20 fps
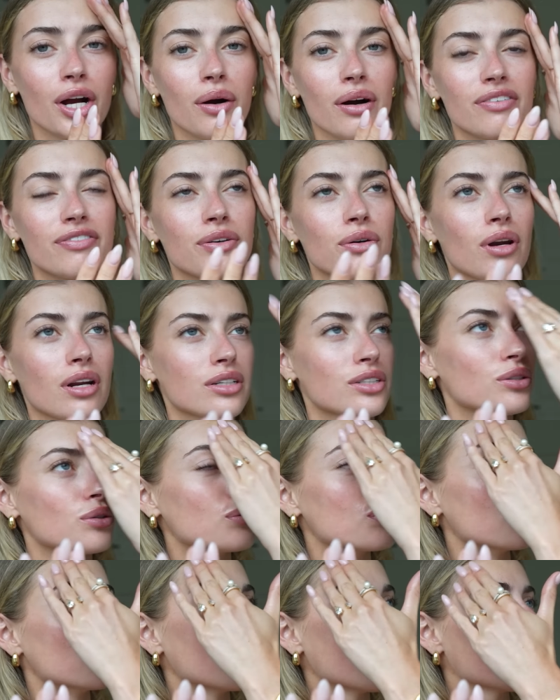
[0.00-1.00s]
I feel like you
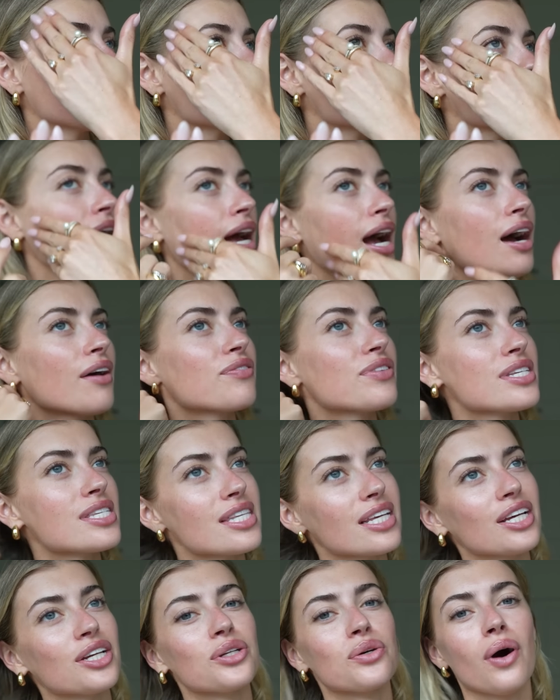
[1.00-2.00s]
always have this
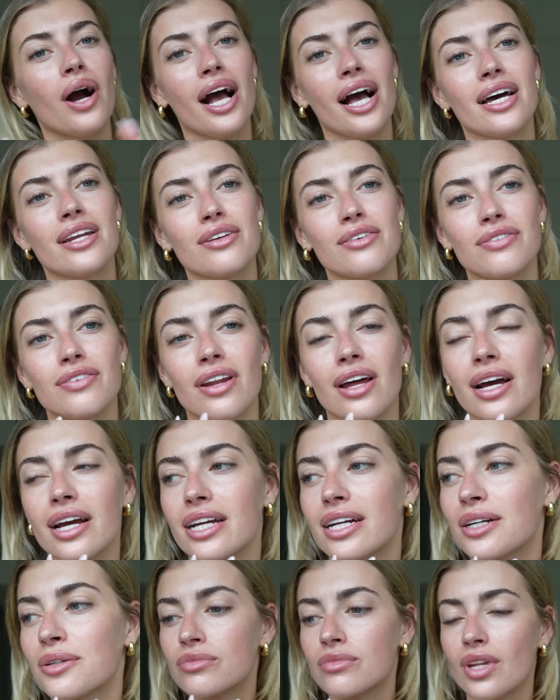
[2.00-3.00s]
thing in your head of
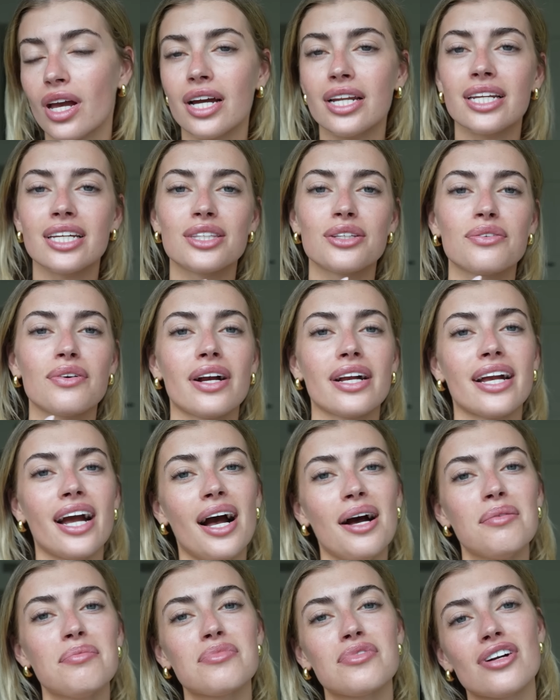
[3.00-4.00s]
like, I need the right
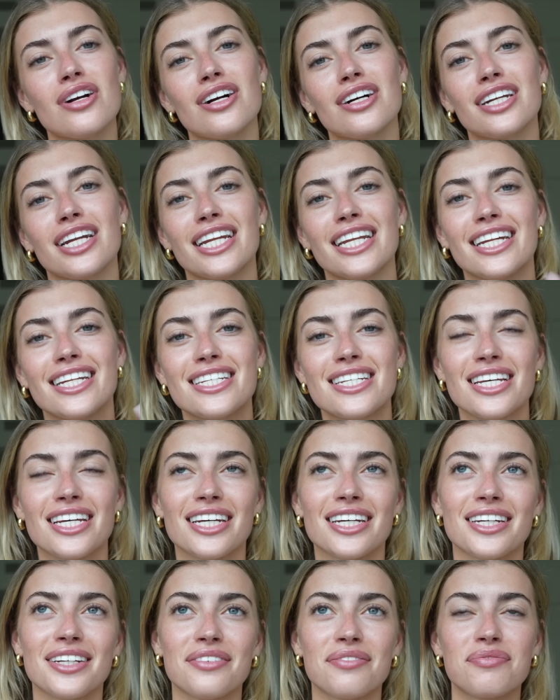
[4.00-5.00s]
camera and I need
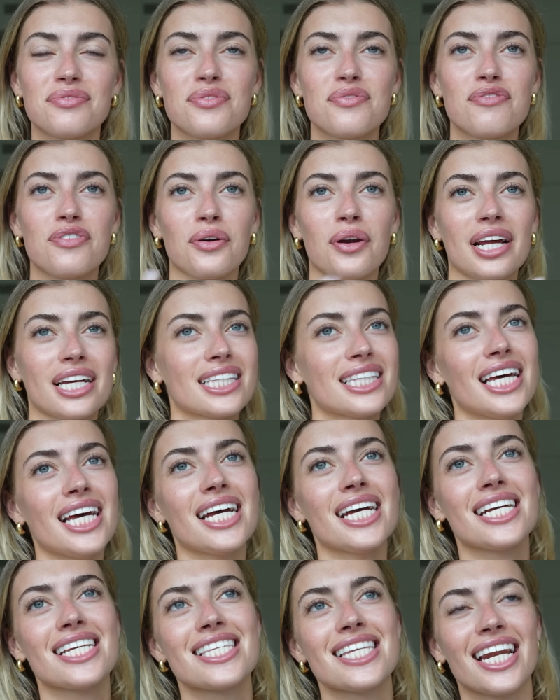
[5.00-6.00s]
to feel like
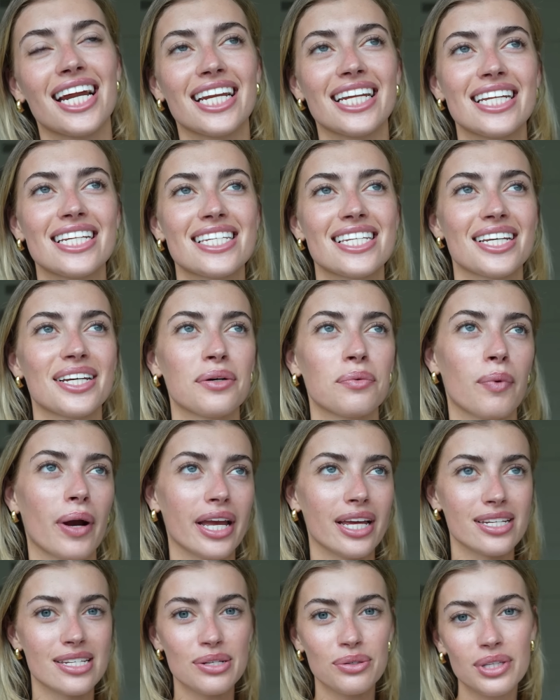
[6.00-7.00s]
this and I need to wait
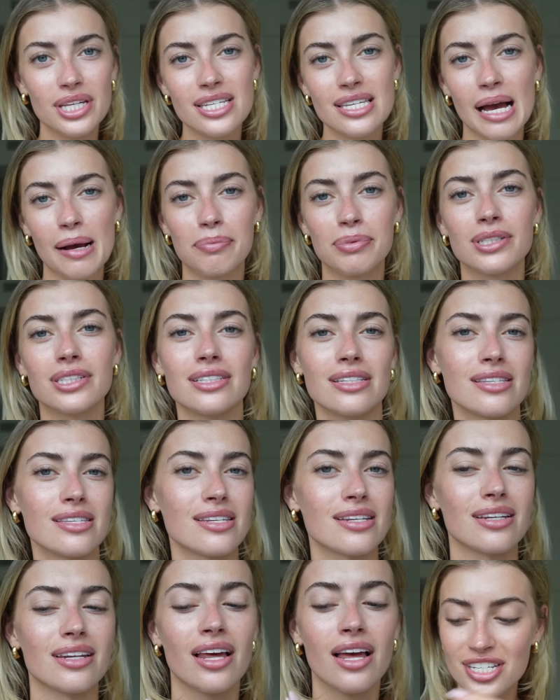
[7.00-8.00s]
until this happens,
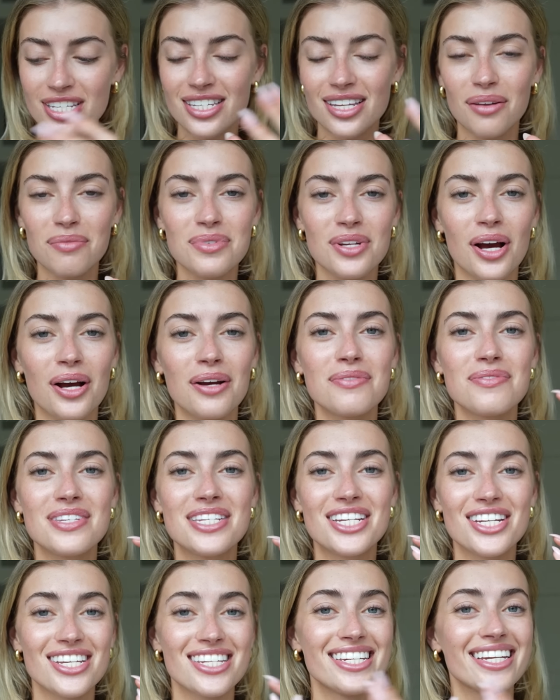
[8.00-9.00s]
and sometimes
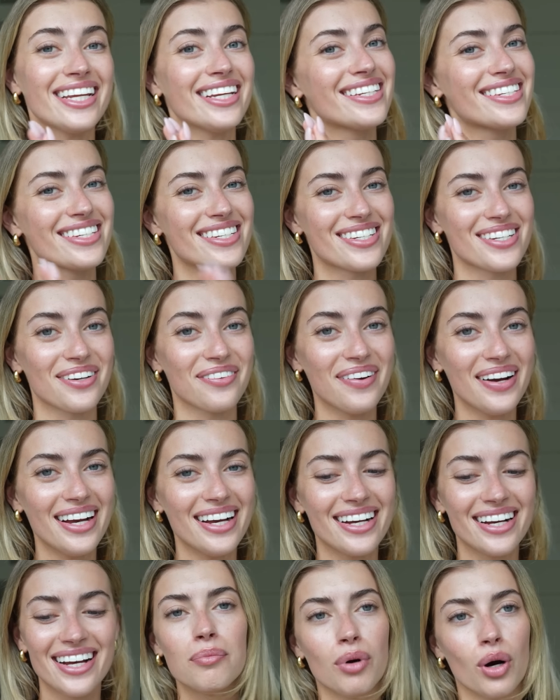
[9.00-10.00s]
just need to do it.
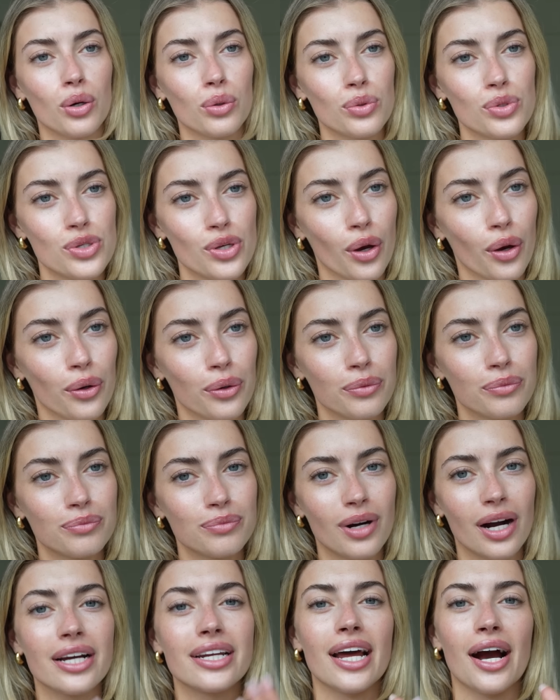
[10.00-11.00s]
But also,
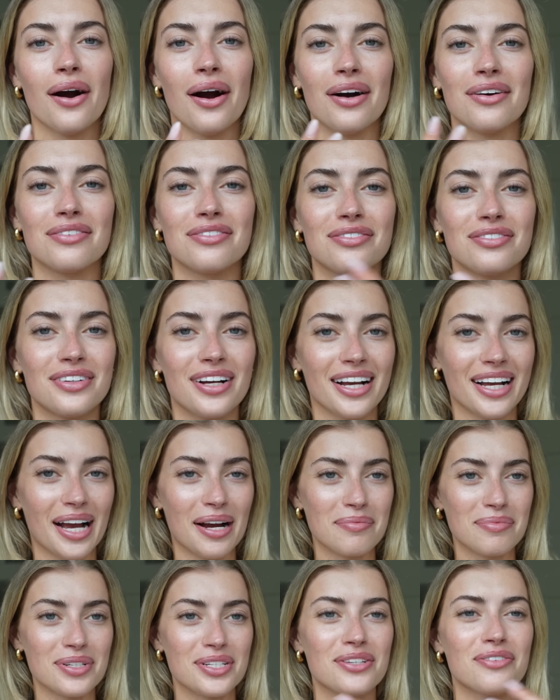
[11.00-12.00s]
I now have a
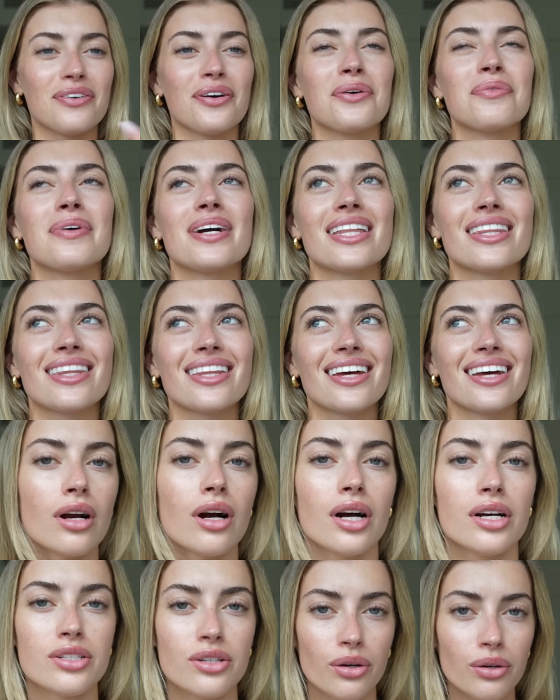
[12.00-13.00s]
camera to film with.
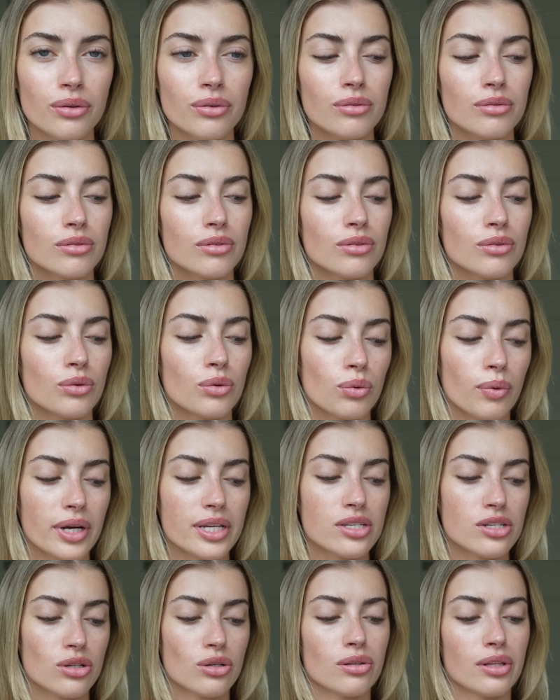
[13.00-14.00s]
I don't
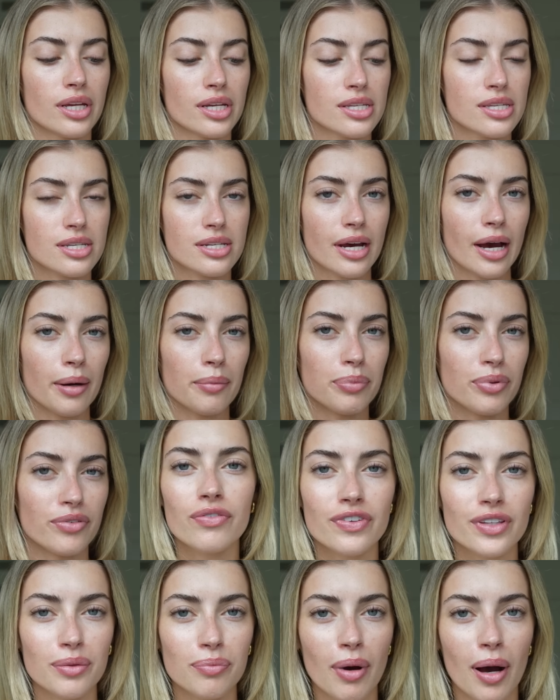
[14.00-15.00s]
always do this step, but
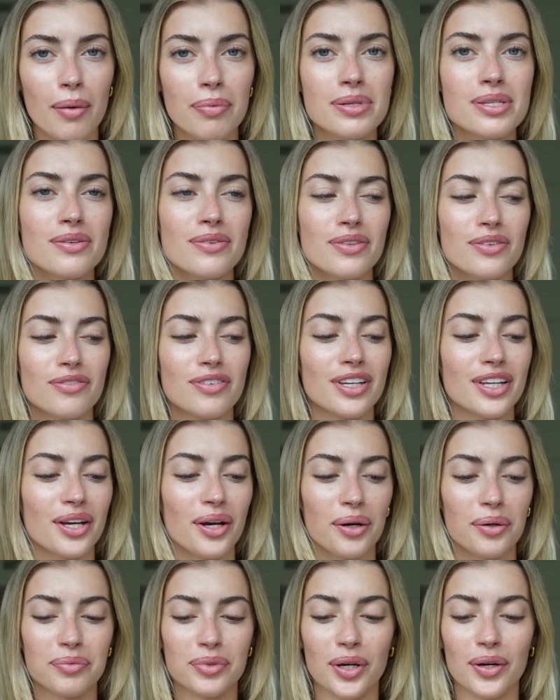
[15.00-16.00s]
for the purpose of the
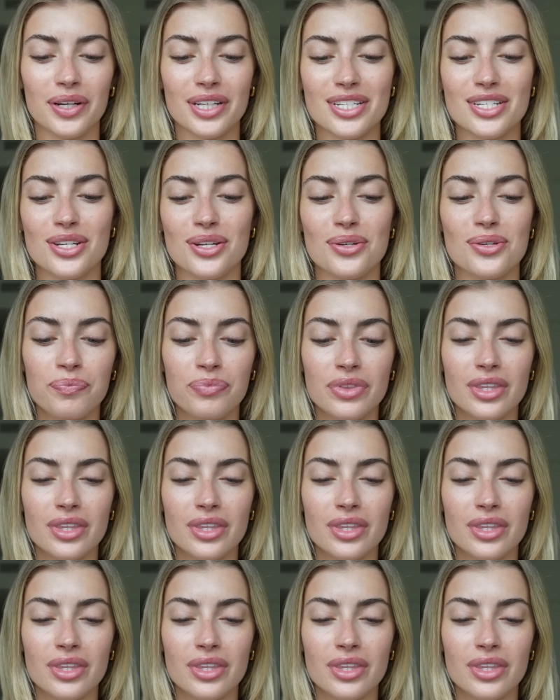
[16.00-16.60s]
video, I'm going to.